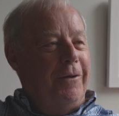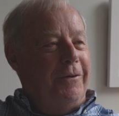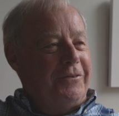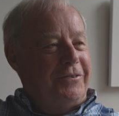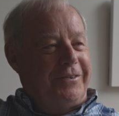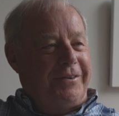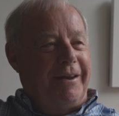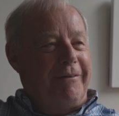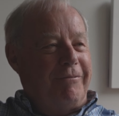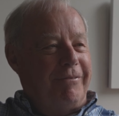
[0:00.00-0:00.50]
all
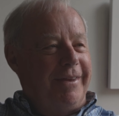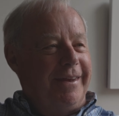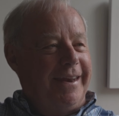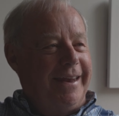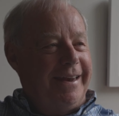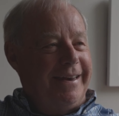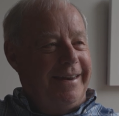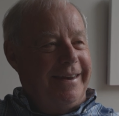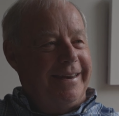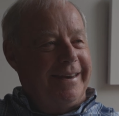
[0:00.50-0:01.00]
stuff that
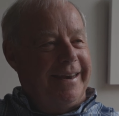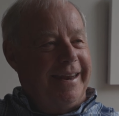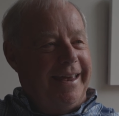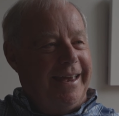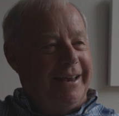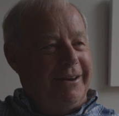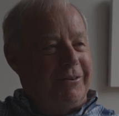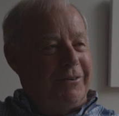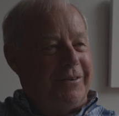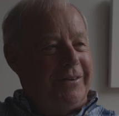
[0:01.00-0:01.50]
That's I didn't
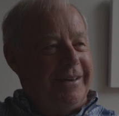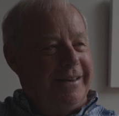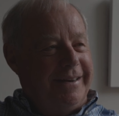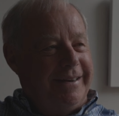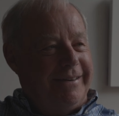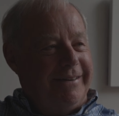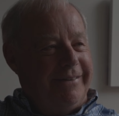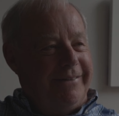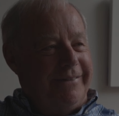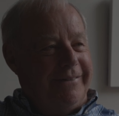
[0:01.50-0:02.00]
great. actually
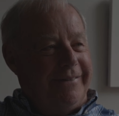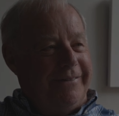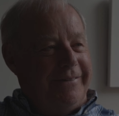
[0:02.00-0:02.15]
do.